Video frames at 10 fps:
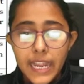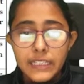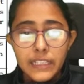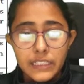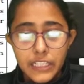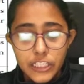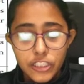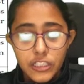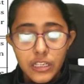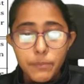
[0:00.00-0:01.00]
and
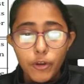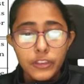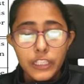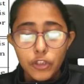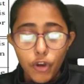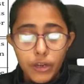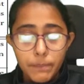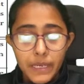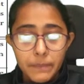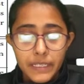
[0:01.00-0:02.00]
conditional upon the
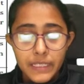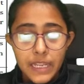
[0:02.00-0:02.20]
non-payment.